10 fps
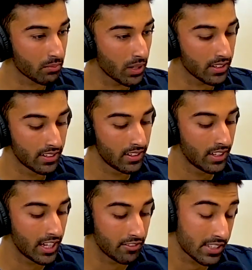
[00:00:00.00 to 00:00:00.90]
but
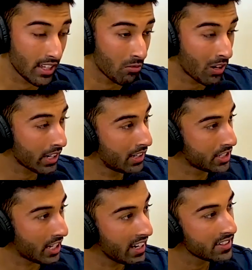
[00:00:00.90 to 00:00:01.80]
if it's not working,
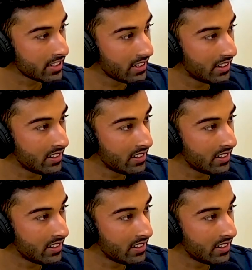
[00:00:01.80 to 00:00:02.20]
change it.